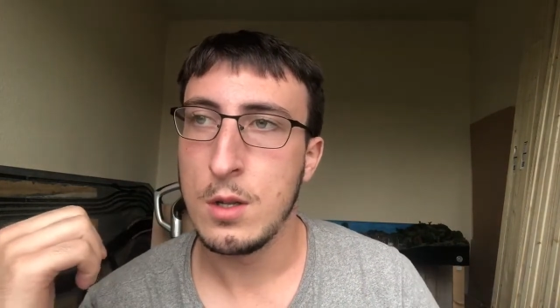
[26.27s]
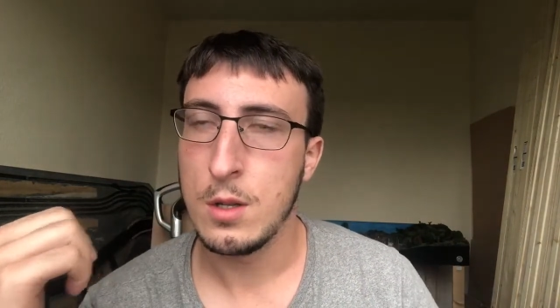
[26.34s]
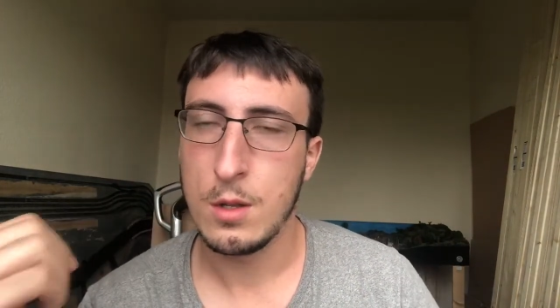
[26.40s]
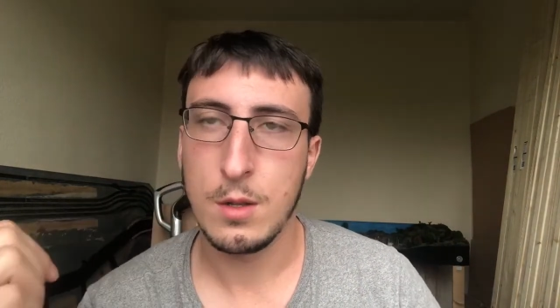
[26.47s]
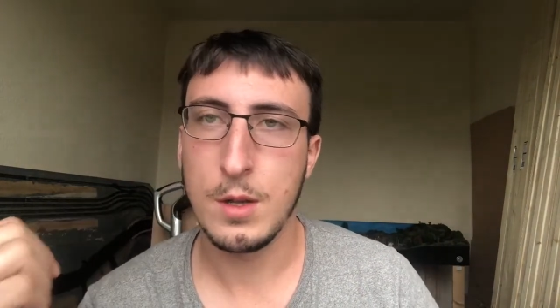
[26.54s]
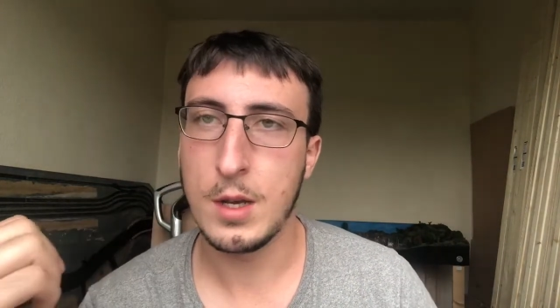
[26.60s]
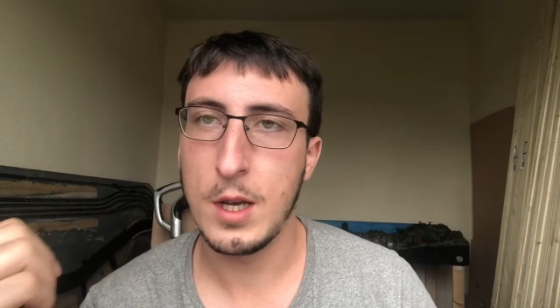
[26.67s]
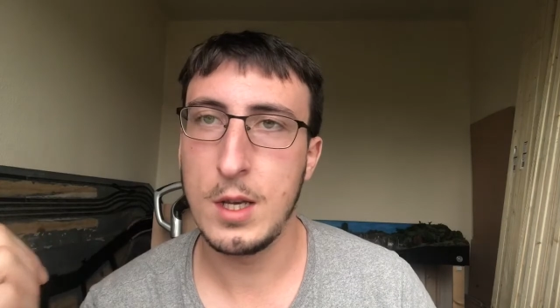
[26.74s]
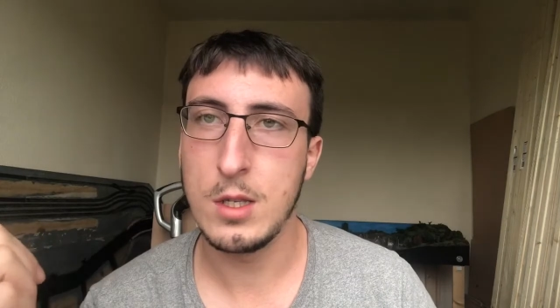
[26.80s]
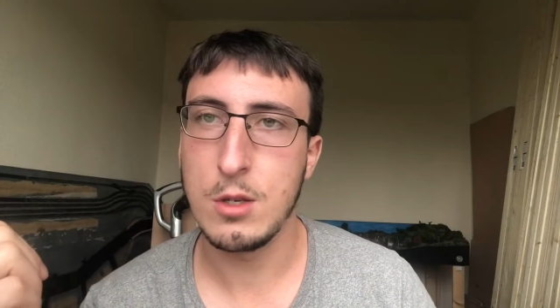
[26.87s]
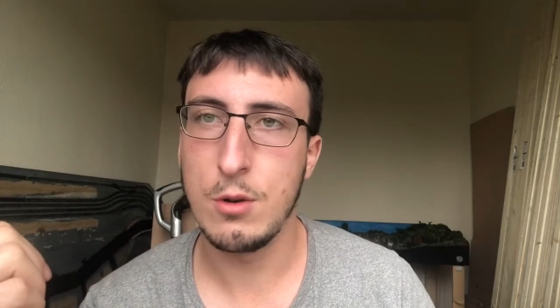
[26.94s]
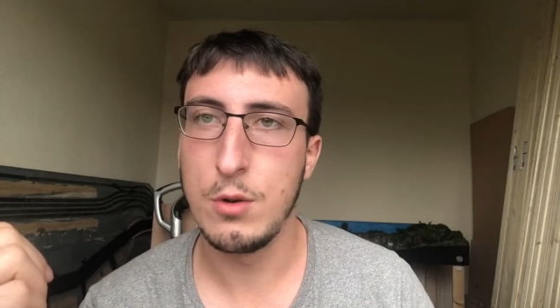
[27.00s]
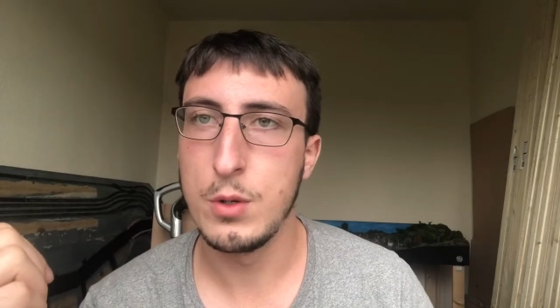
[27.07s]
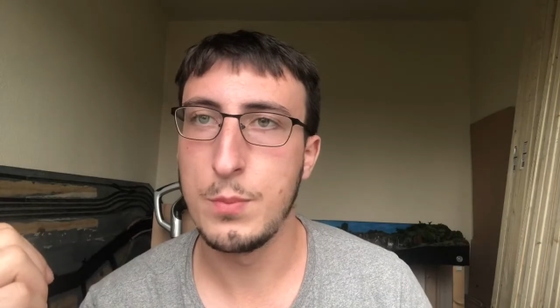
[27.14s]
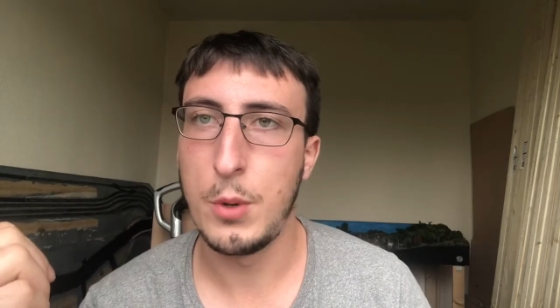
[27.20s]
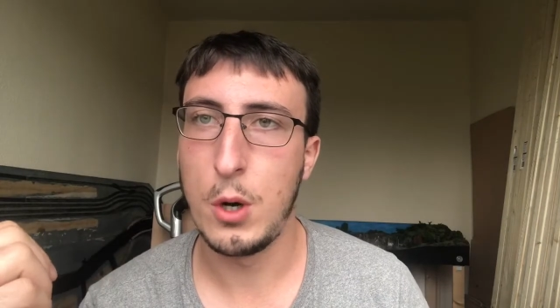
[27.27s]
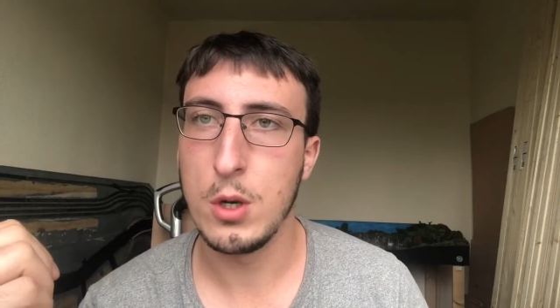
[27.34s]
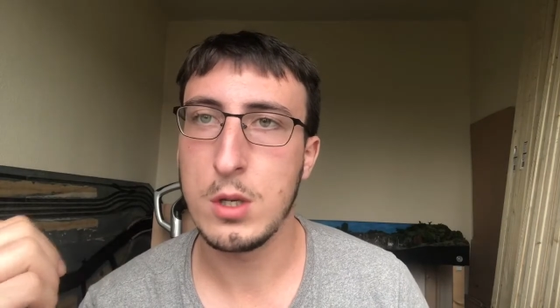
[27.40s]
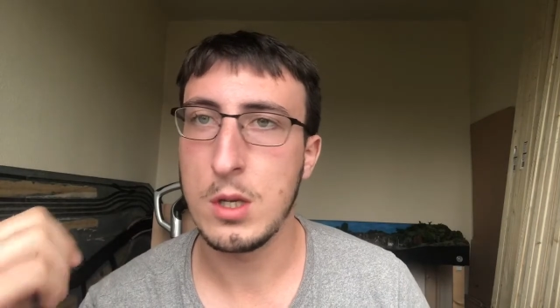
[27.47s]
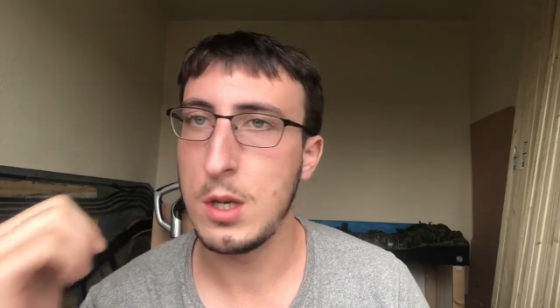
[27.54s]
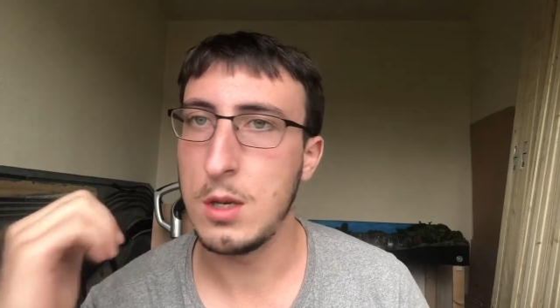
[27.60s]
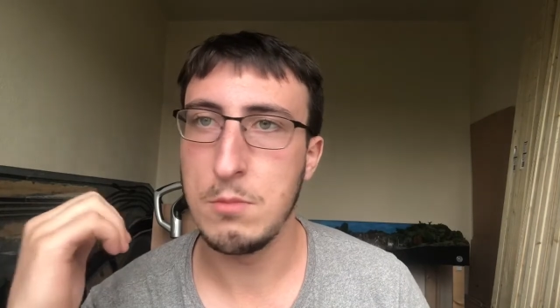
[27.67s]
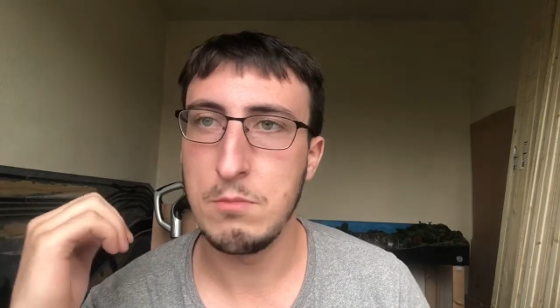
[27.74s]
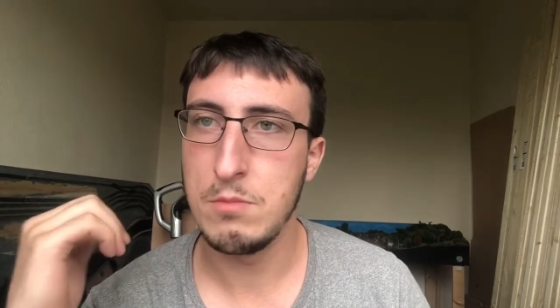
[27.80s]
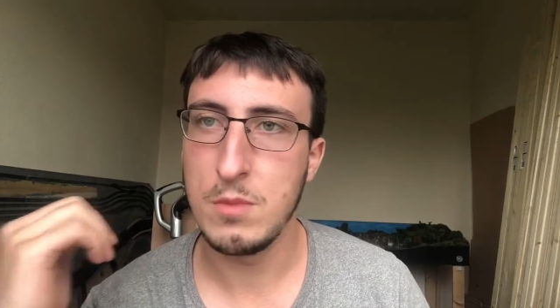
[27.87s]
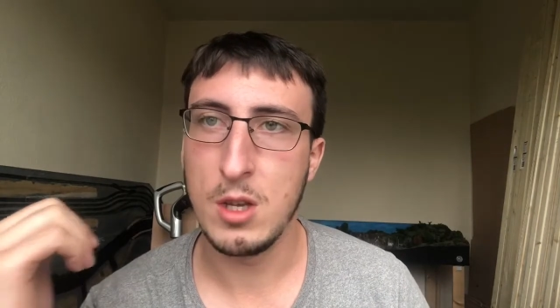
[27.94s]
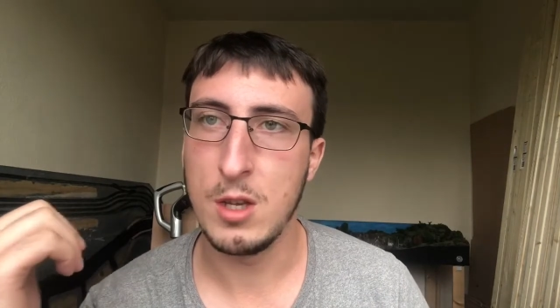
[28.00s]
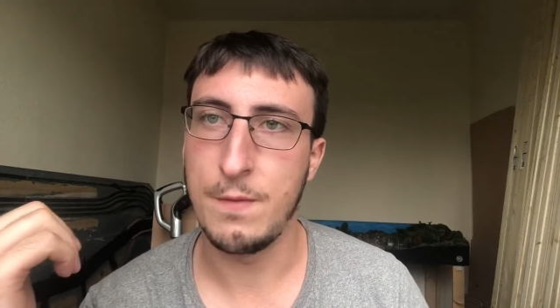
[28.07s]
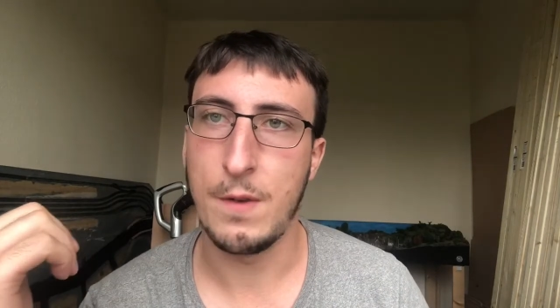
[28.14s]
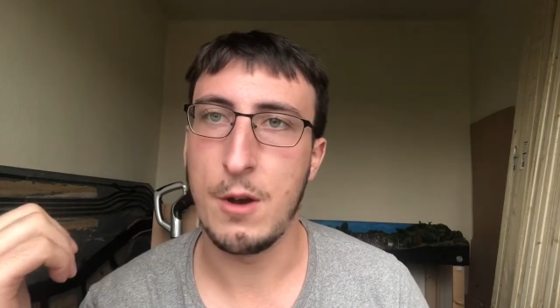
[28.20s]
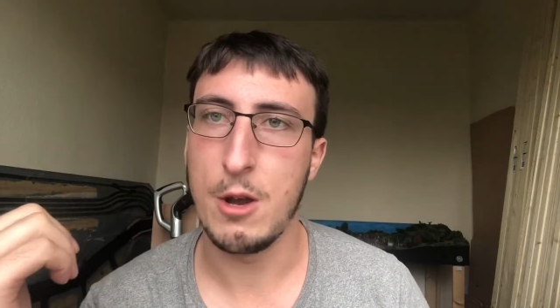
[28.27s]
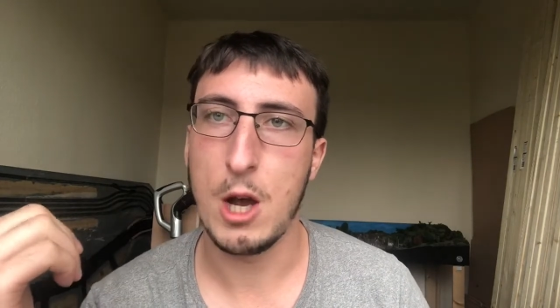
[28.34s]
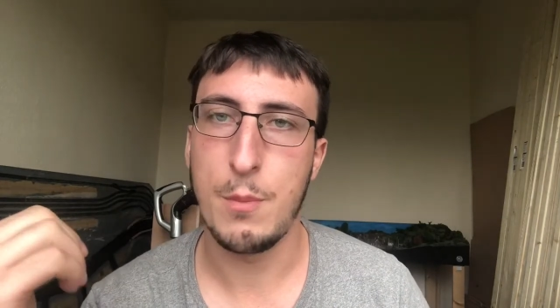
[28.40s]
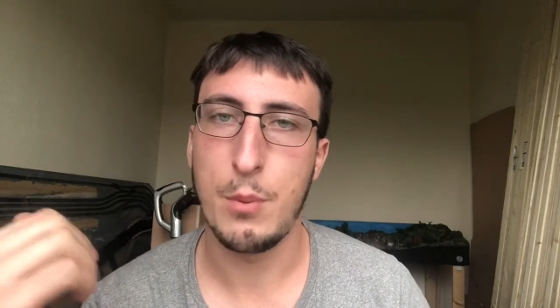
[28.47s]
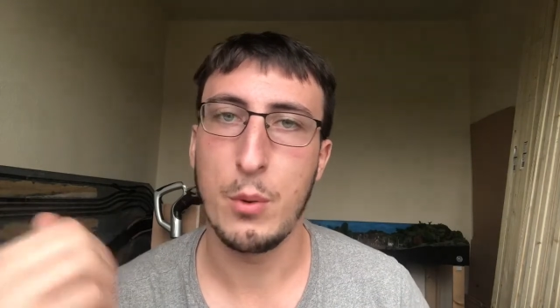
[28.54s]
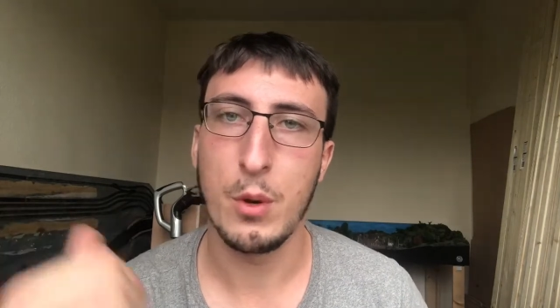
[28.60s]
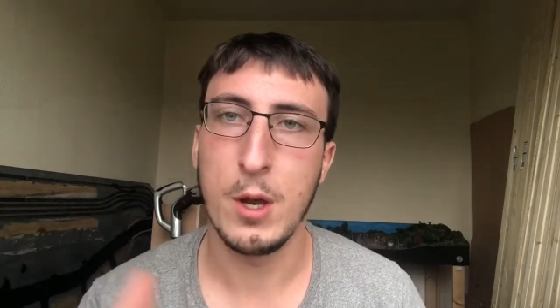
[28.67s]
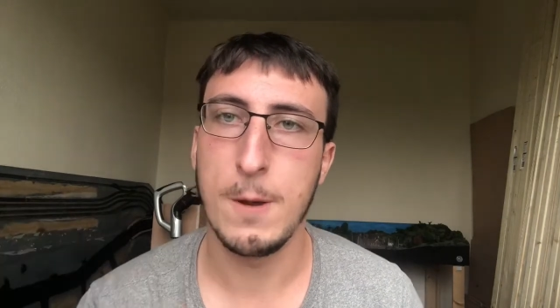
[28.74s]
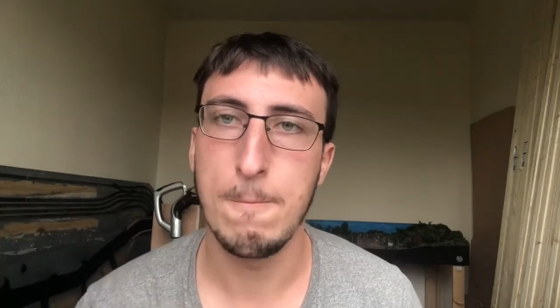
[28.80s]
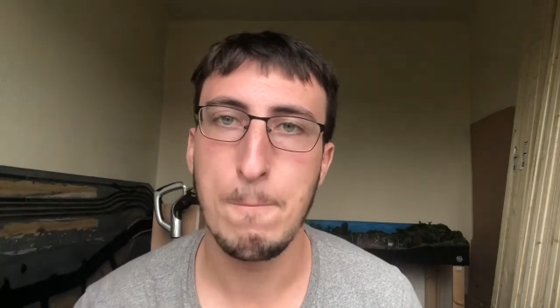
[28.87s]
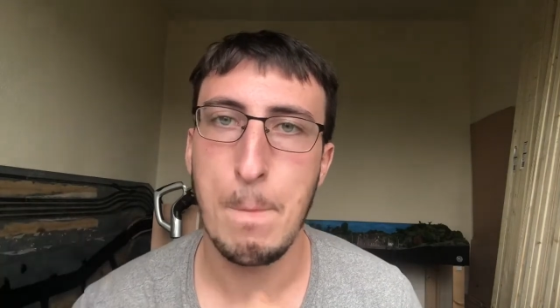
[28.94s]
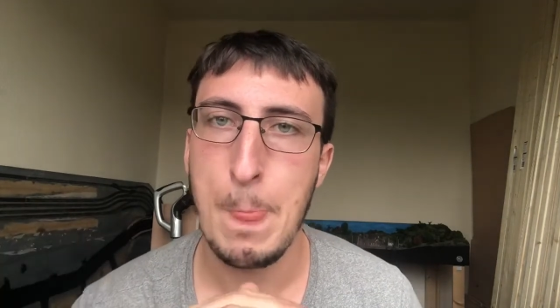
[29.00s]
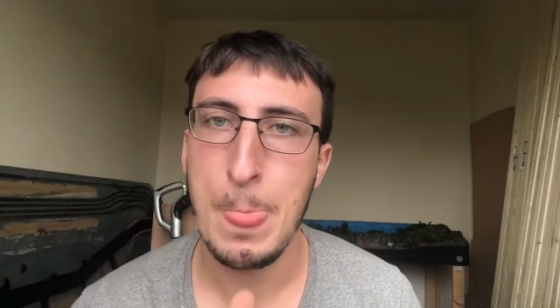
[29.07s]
The geezer who's bought it is very happy with it.